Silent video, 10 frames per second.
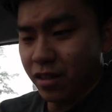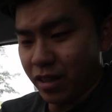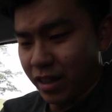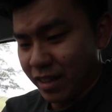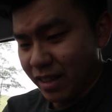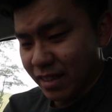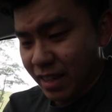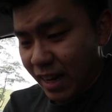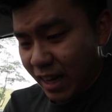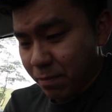Okay, this is the
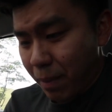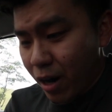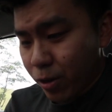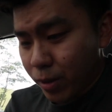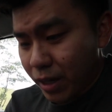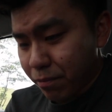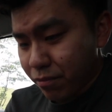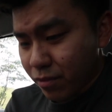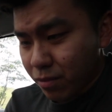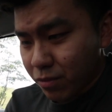last power up.
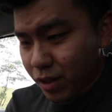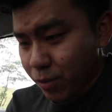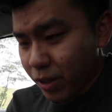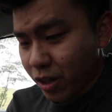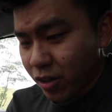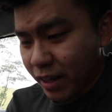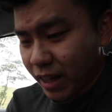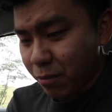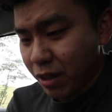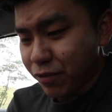Here we go. I
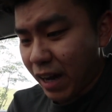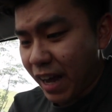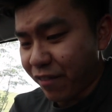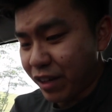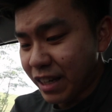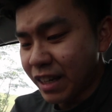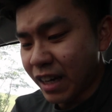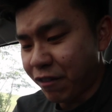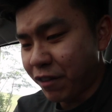can't believe I have enough